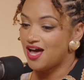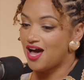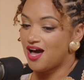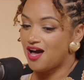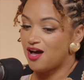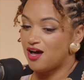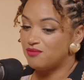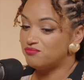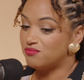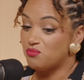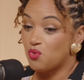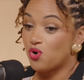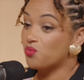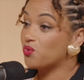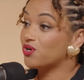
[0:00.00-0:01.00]

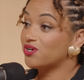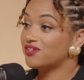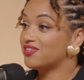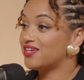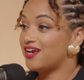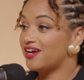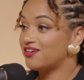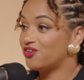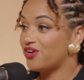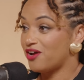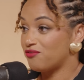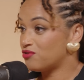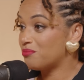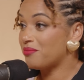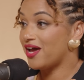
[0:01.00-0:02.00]
more work than I could
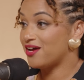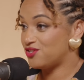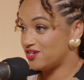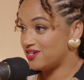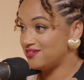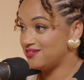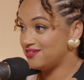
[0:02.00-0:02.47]
ever imagine.